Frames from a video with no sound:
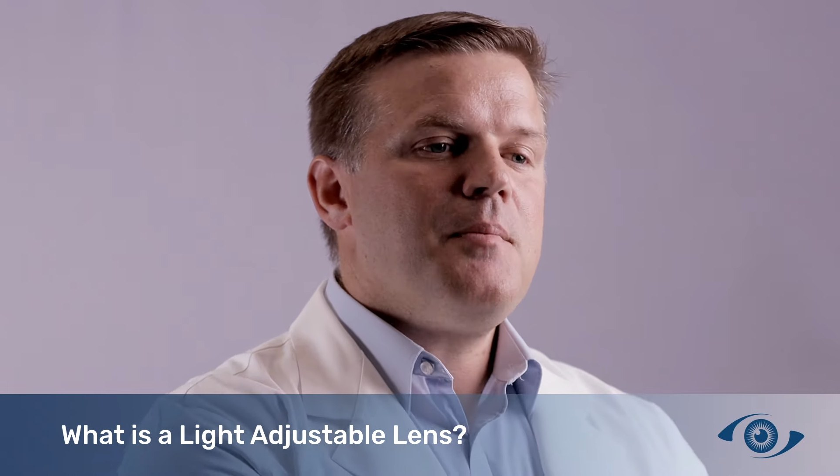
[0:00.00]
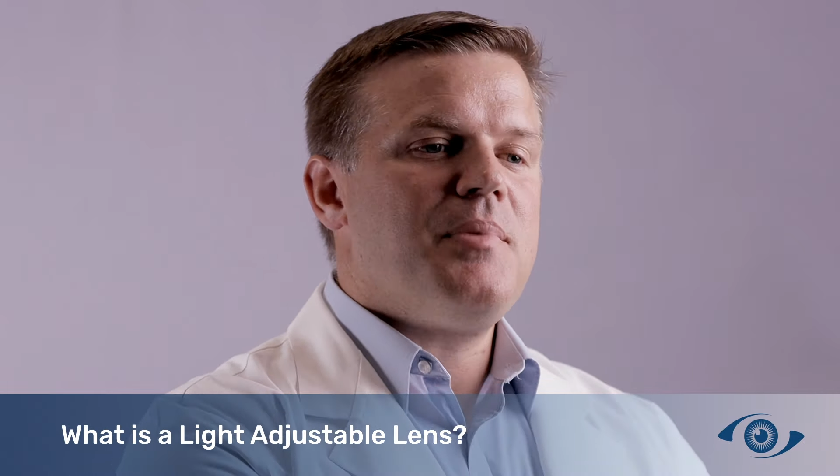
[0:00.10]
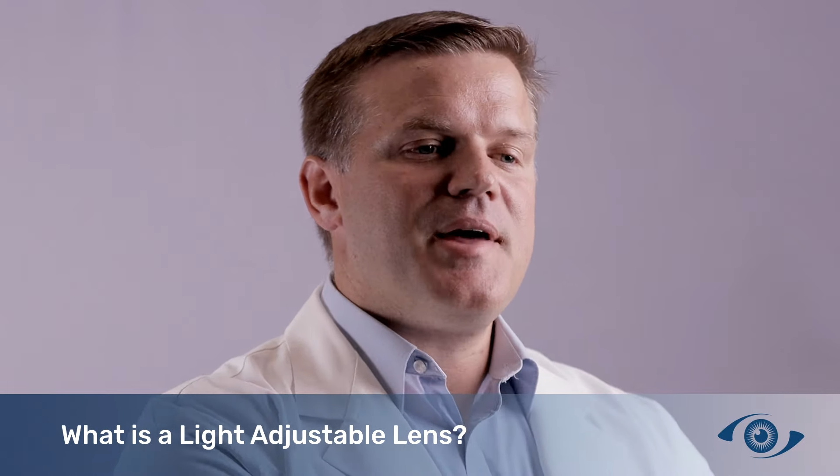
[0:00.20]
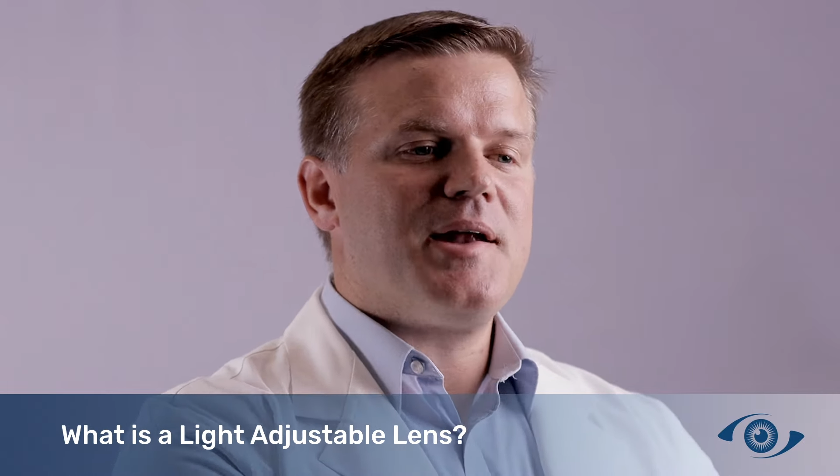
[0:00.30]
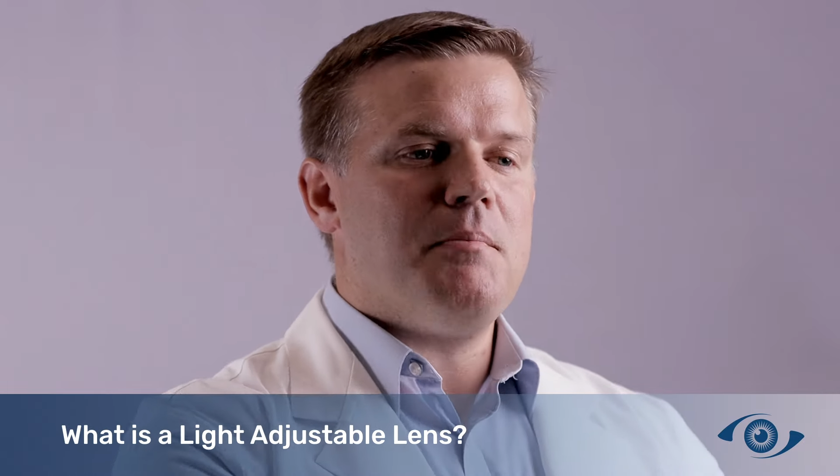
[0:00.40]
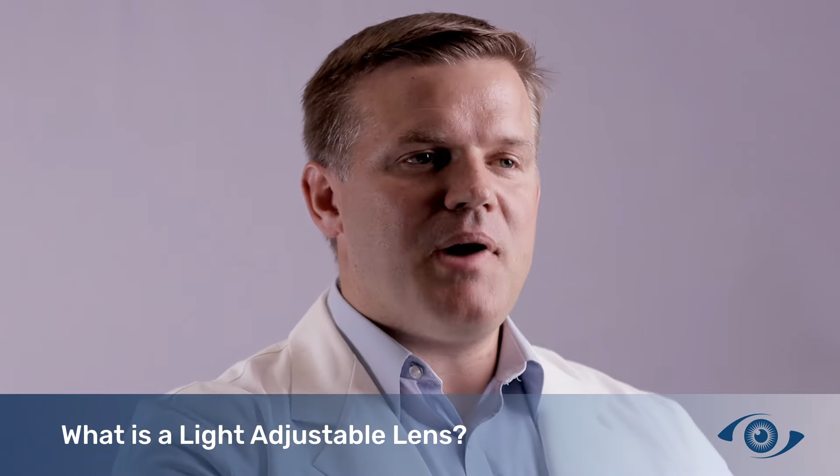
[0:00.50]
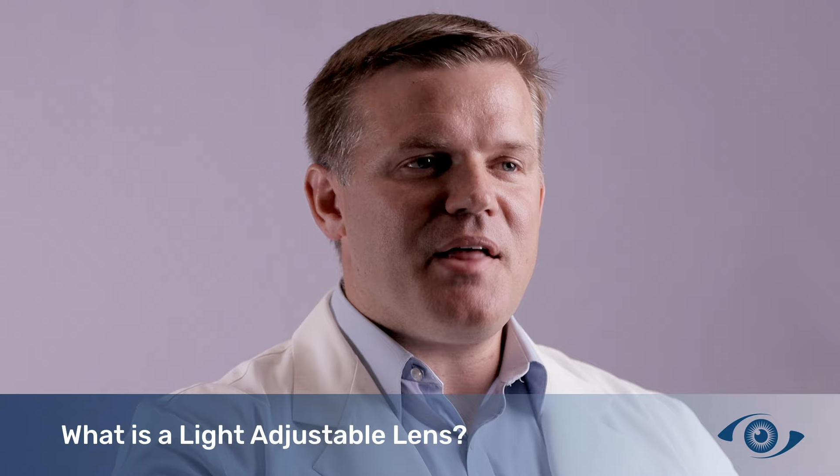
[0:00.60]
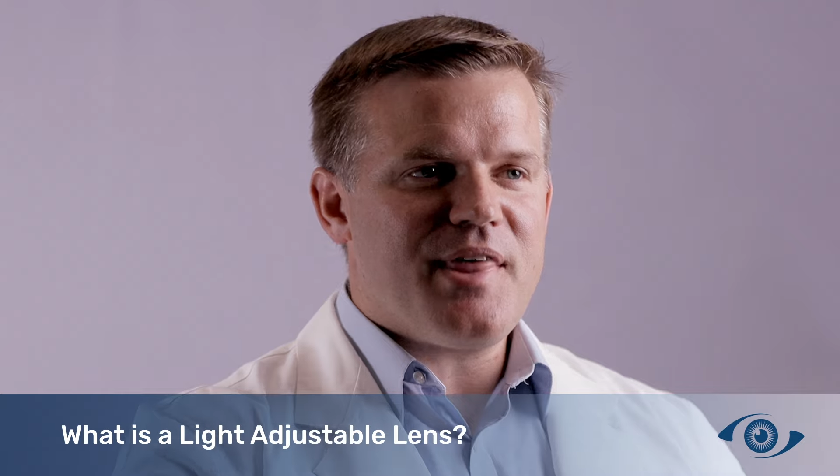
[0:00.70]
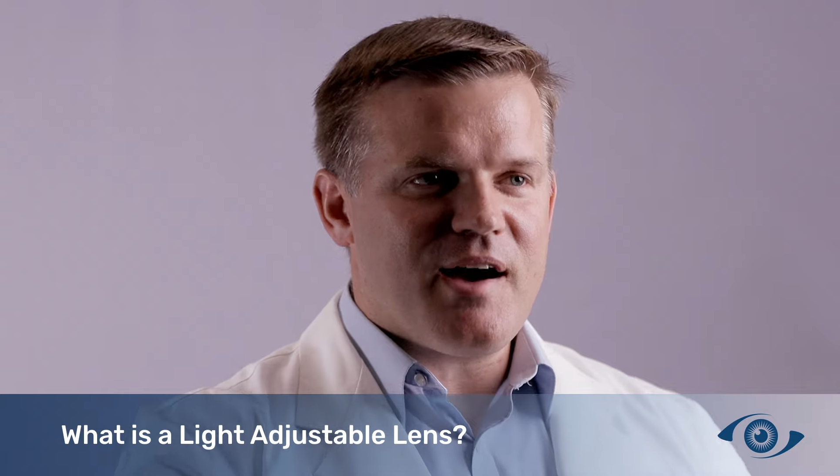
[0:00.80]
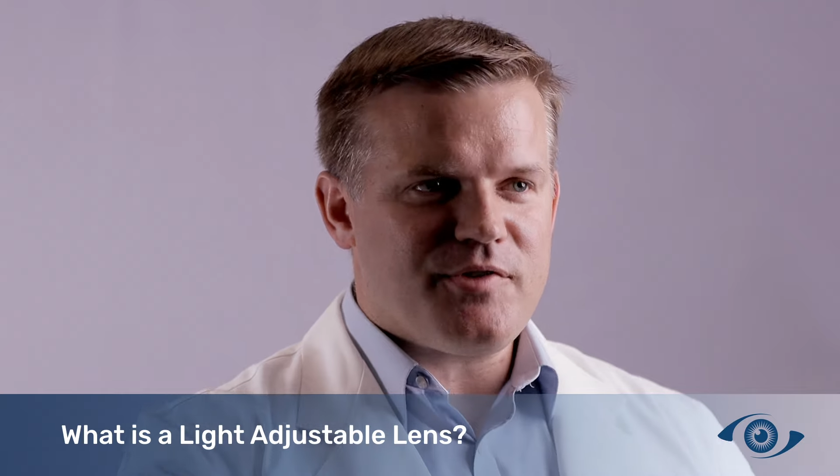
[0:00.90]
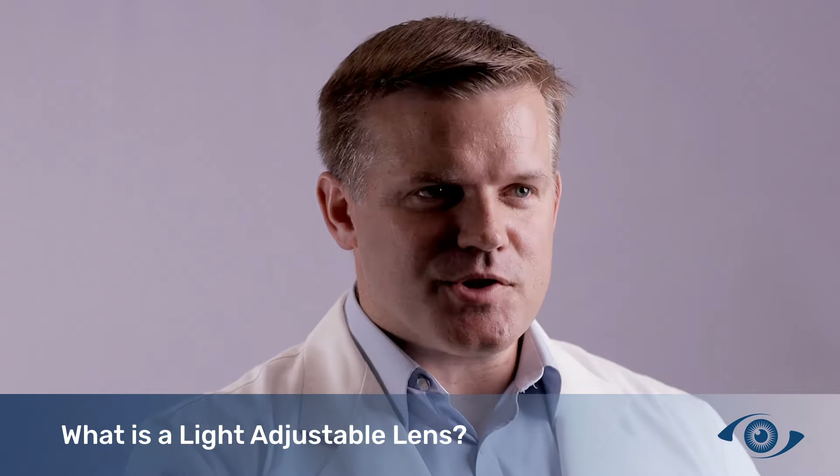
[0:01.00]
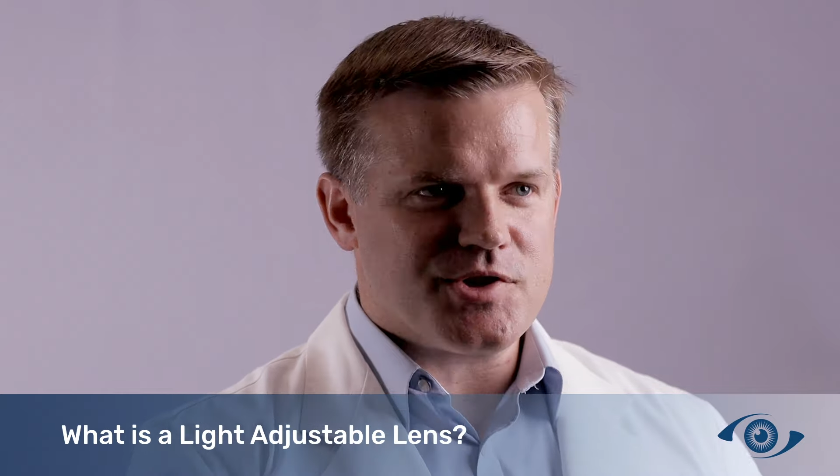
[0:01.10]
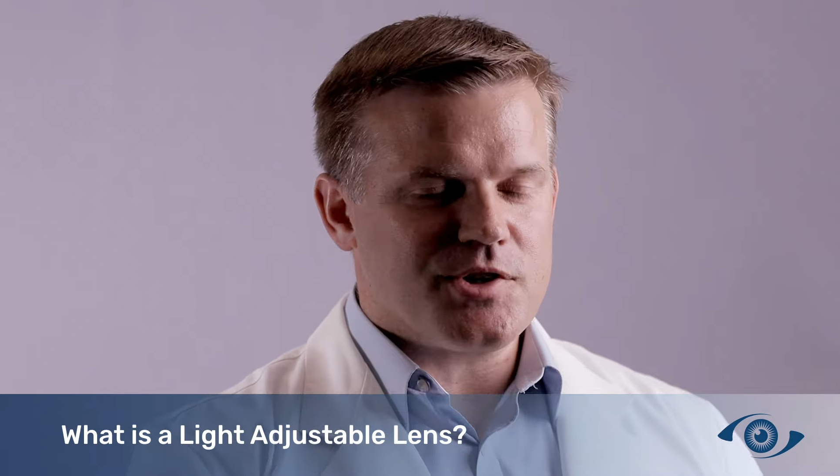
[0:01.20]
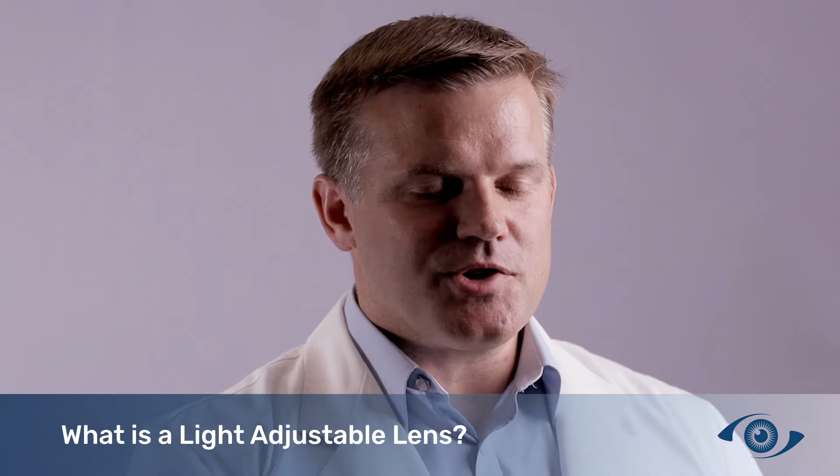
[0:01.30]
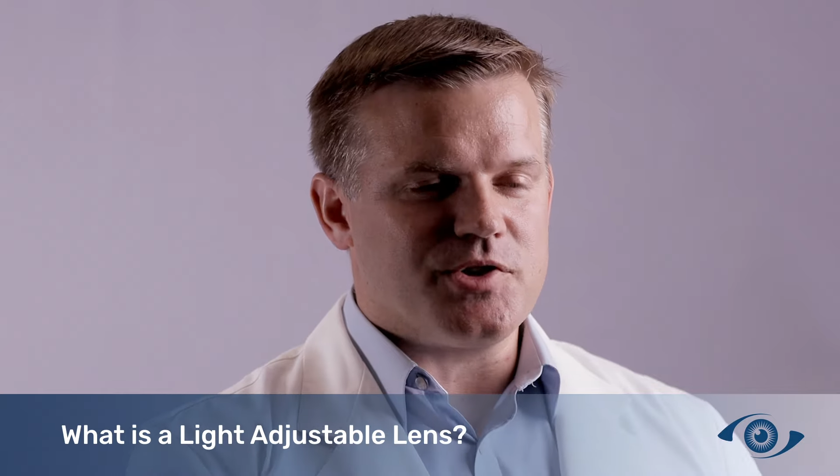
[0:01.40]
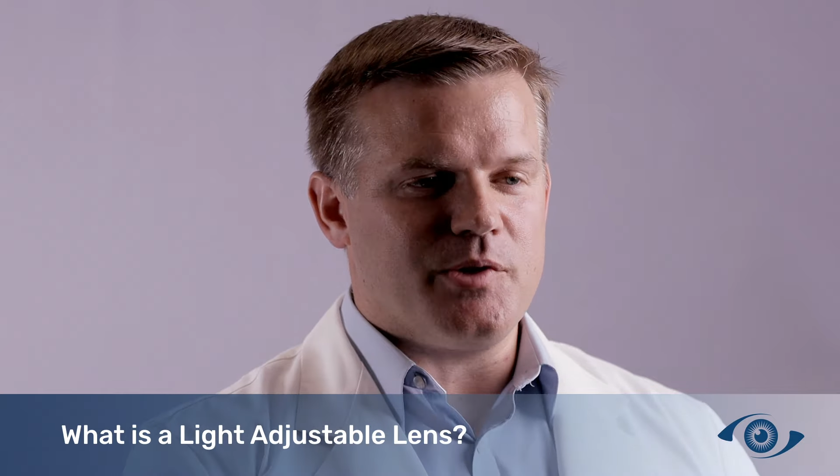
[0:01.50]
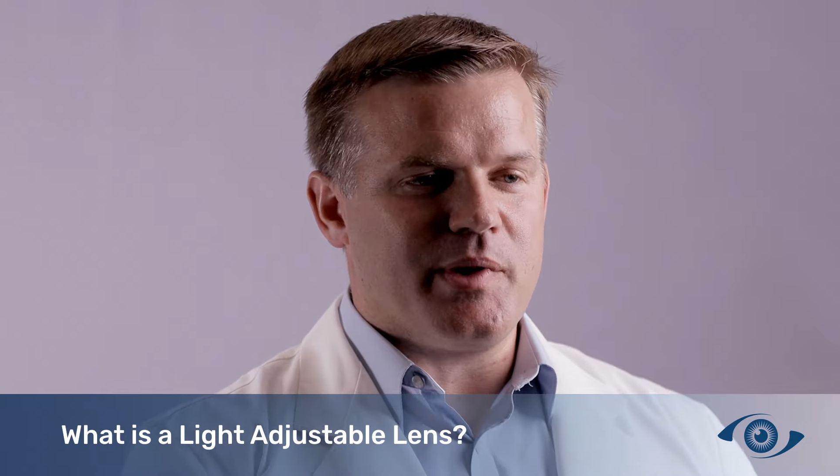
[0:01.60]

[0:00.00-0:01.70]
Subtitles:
but then a month after surgery,